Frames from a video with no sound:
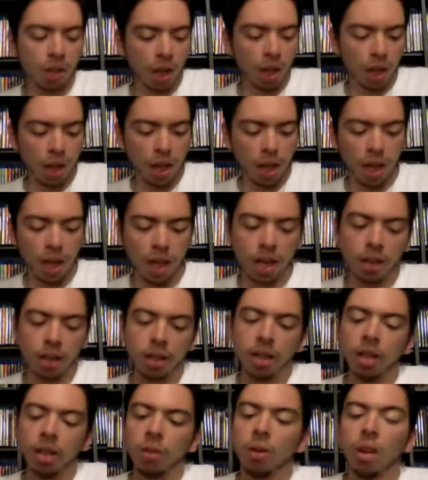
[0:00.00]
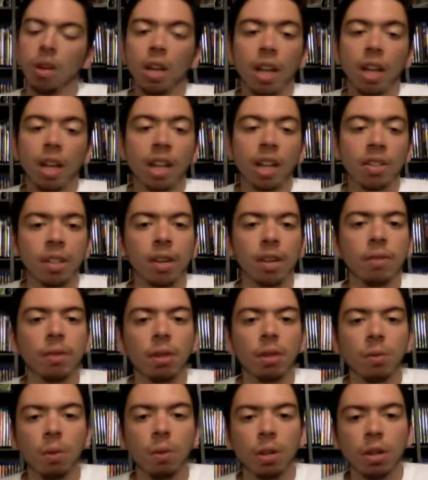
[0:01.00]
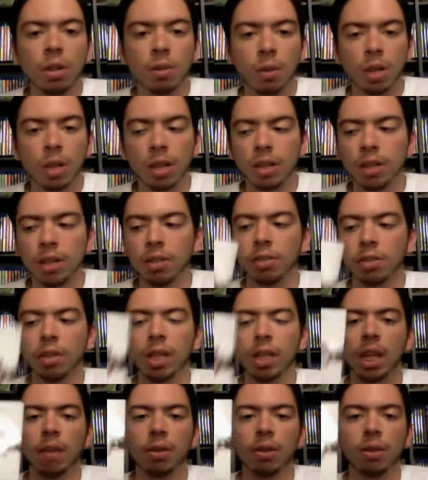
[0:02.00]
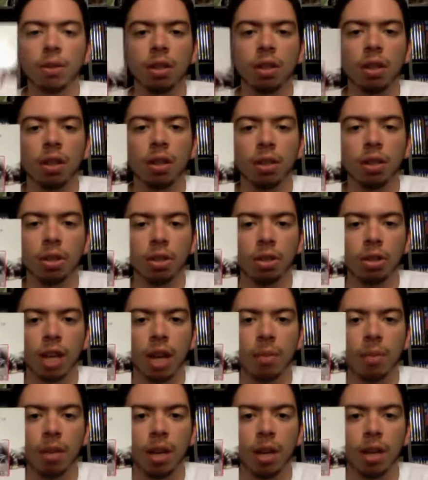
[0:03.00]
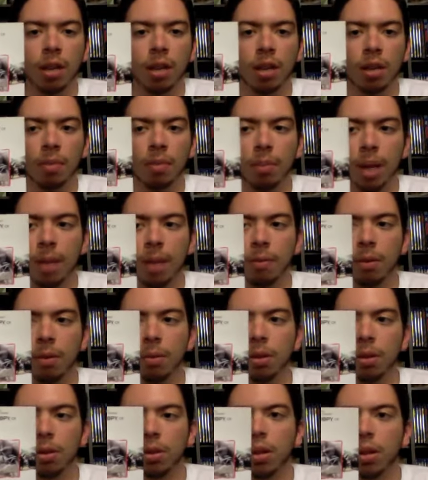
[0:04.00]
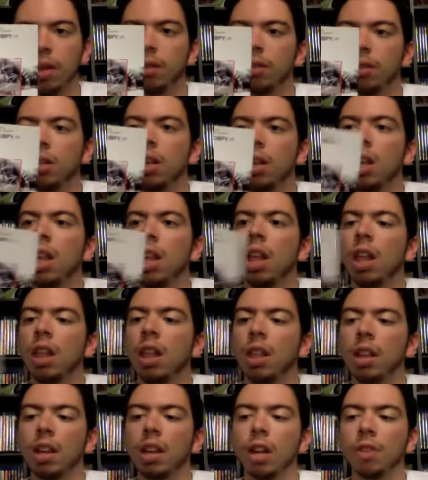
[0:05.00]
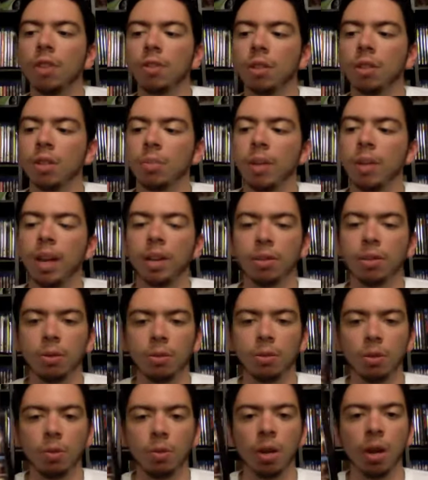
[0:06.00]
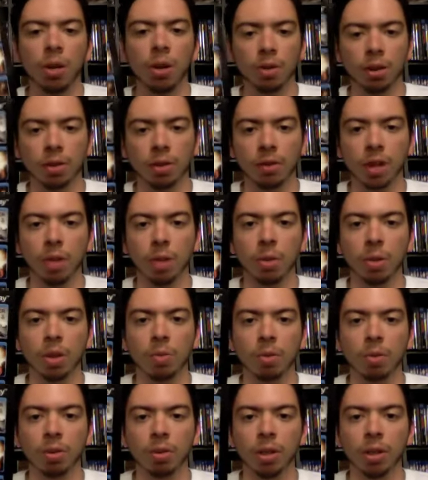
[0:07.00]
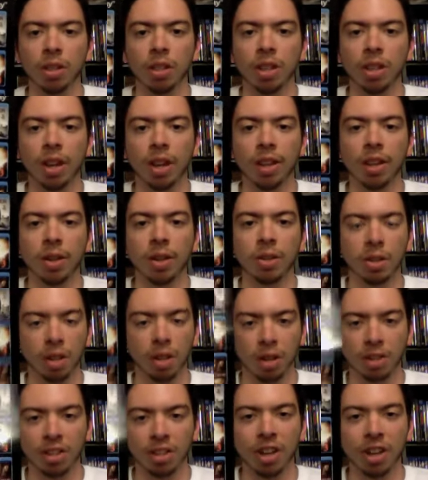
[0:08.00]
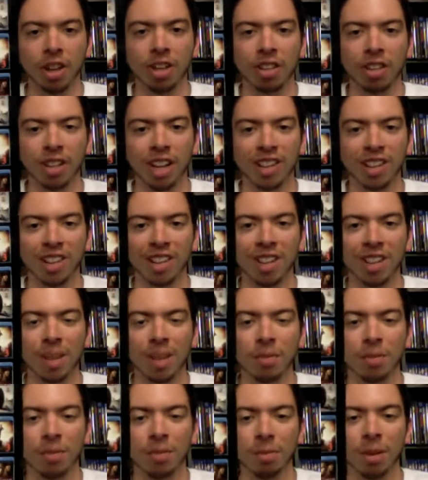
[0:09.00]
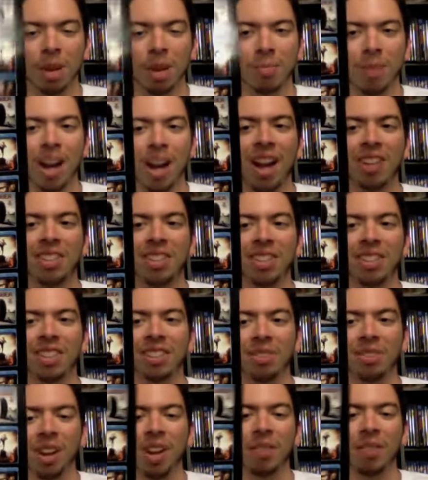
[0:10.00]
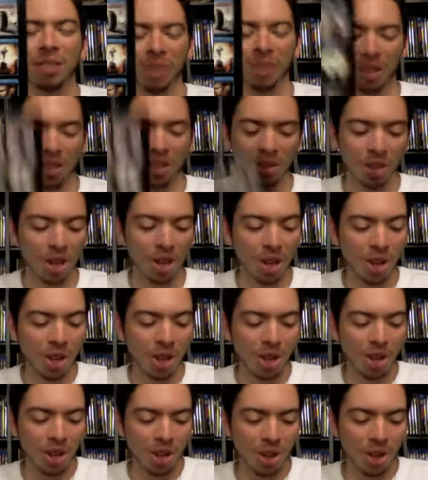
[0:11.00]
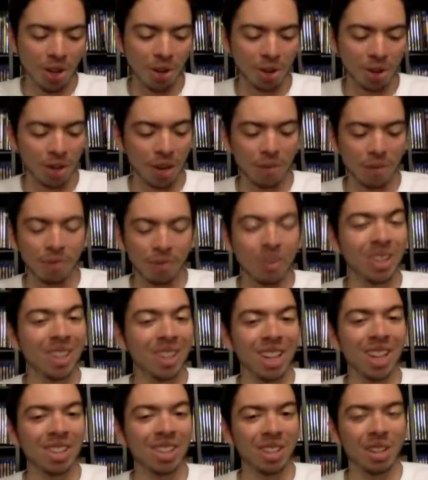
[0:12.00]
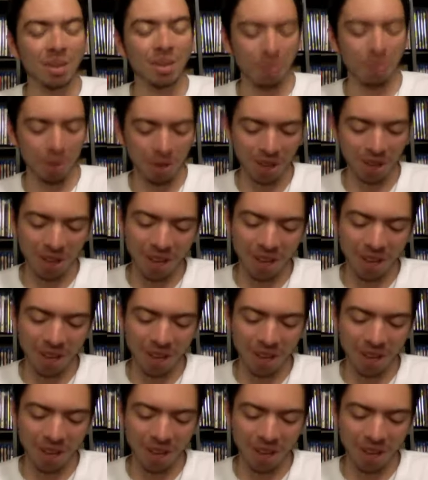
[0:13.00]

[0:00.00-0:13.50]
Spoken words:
And in here, instead of the one of the discs, they give us the digital copy on the pamphlet, which is nice. And also on the back, it shows you what else is available on Blu-ray. And there is another title on there that I'm unboxing right after this, which I'm very excited for.